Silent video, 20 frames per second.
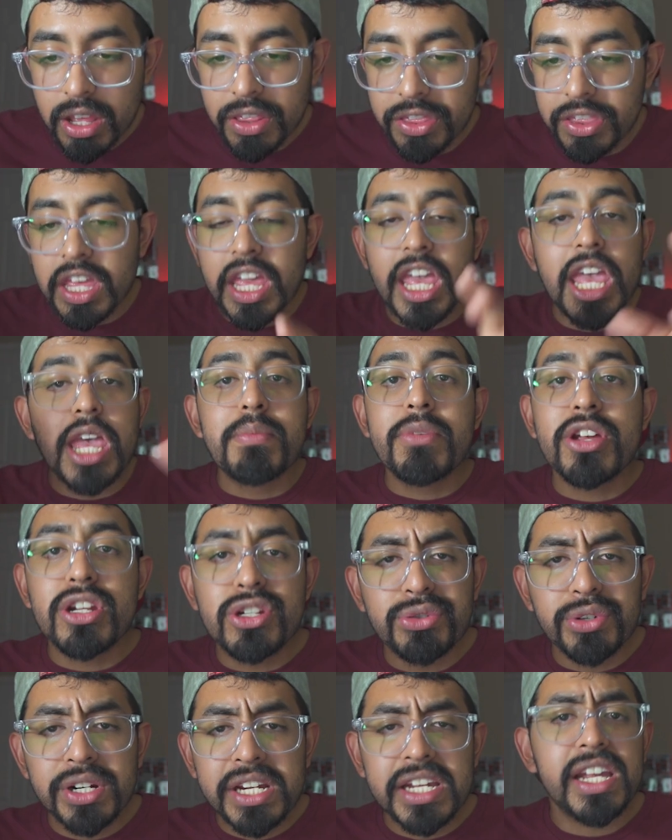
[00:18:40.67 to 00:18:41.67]
The
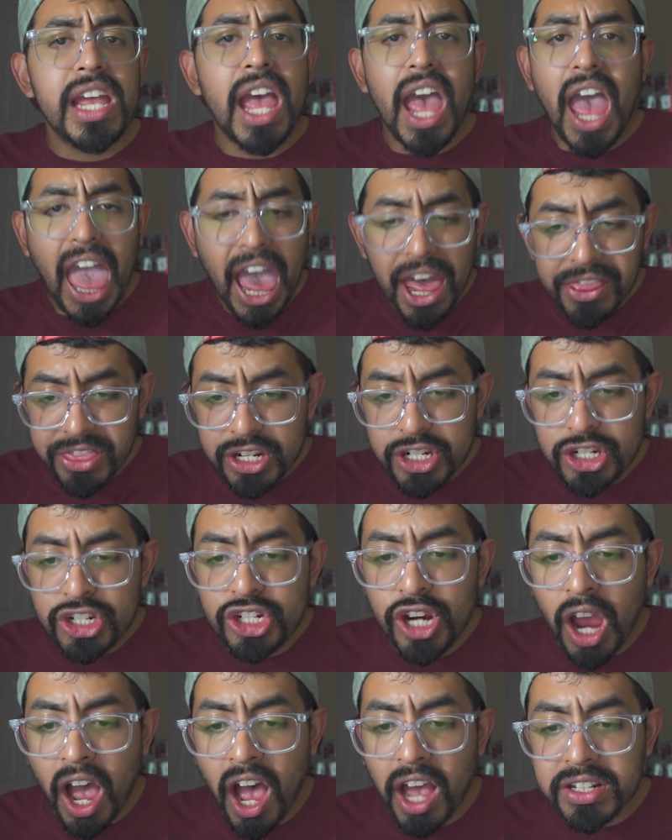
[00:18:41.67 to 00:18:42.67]
imagery and the
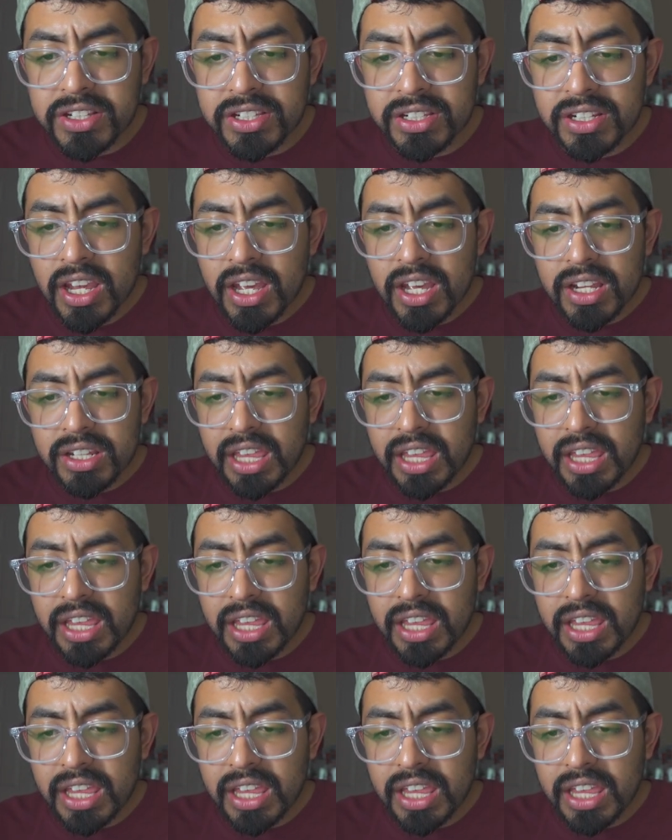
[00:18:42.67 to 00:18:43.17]
shots,